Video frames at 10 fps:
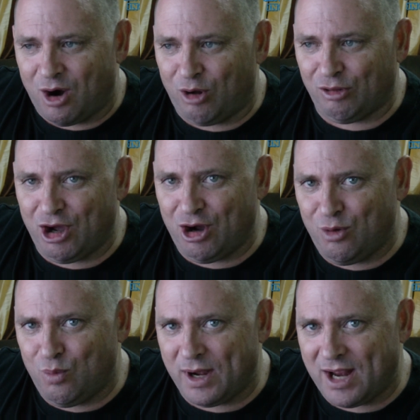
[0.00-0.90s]

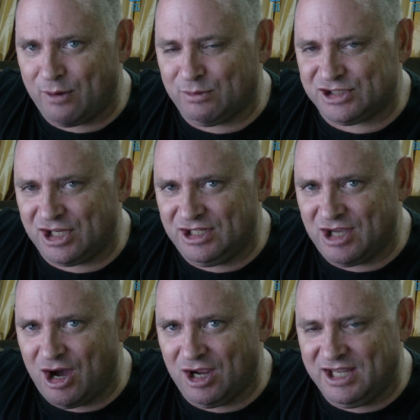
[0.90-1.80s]
Although when I was a
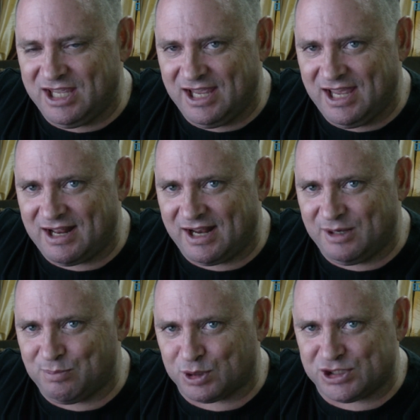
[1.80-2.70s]
young kid, I
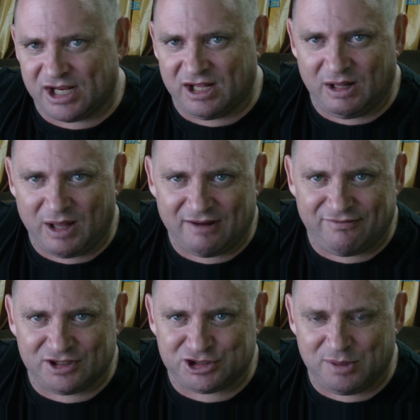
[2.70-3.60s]
didn't particularly like
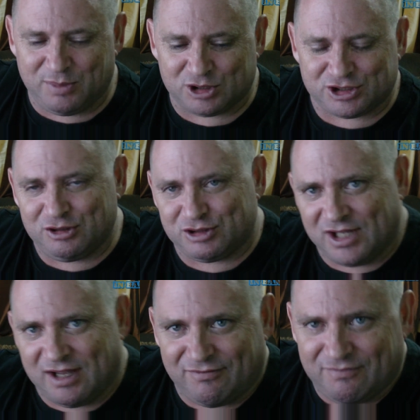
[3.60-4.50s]
fishing because I used
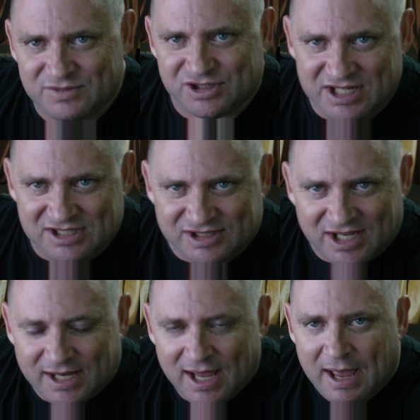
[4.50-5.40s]
to get
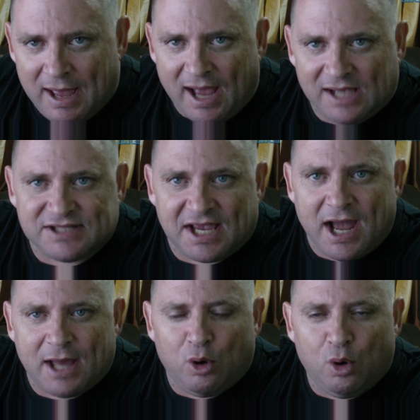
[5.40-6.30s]
seasick. As I
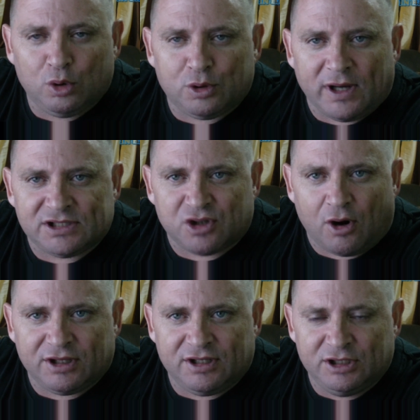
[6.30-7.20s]
got older, I
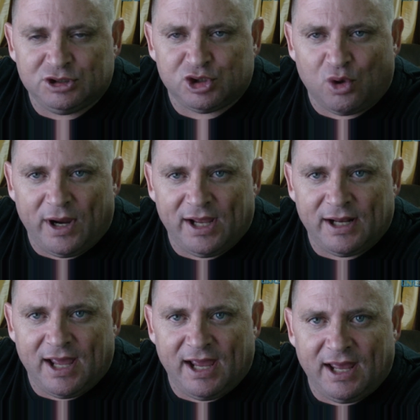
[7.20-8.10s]
started to enjoy
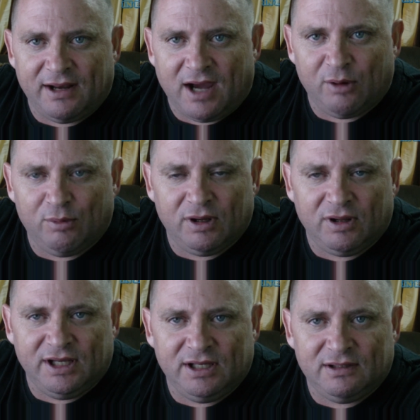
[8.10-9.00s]
it, and I
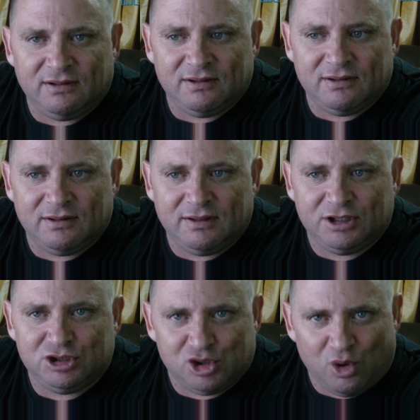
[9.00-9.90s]
really
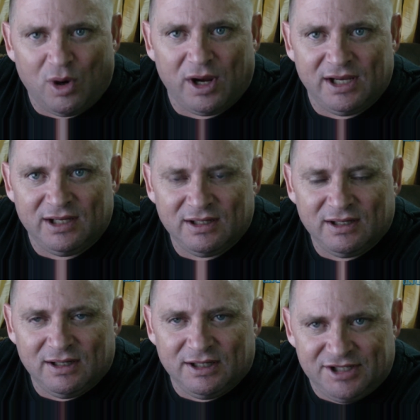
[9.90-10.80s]
enjoy
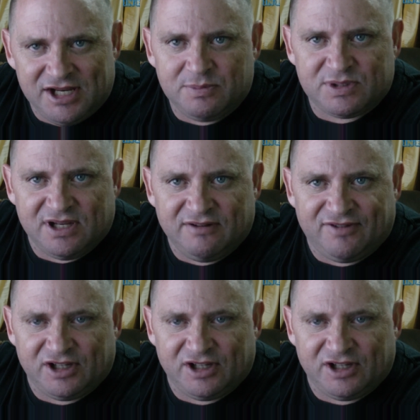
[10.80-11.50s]
deep sea